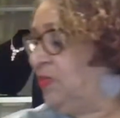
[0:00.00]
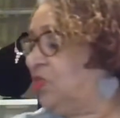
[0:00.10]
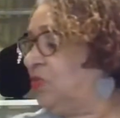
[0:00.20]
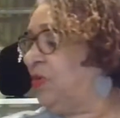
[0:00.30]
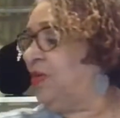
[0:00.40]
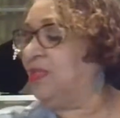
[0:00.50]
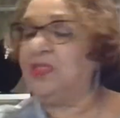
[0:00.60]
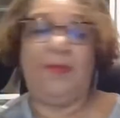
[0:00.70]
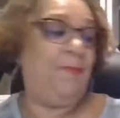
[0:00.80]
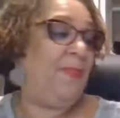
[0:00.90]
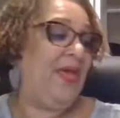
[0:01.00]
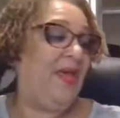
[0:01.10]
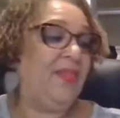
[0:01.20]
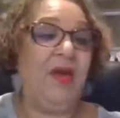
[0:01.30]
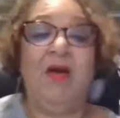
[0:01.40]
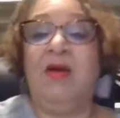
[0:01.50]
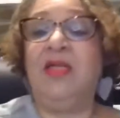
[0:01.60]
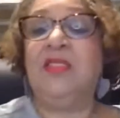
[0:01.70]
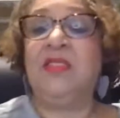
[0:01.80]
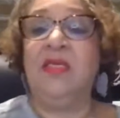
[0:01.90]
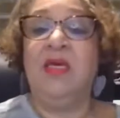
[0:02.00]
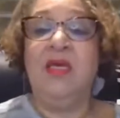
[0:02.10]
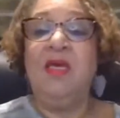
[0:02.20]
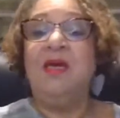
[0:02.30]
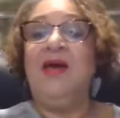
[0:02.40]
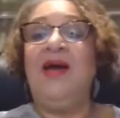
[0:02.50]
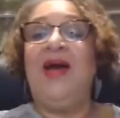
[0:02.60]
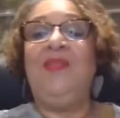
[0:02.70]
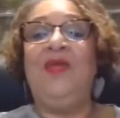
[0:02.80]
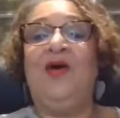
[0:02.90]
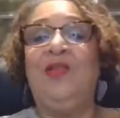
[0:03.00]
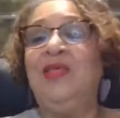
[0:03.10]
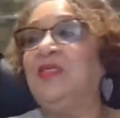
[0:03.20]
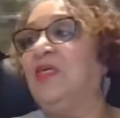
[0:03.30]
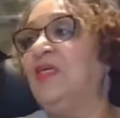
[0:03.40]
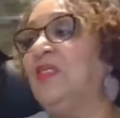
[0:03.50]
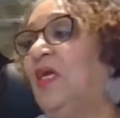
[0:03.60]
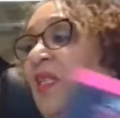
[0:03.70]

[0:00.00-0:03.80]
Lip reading: going to be showing y'all some bad hearts. I know, Lisa, it's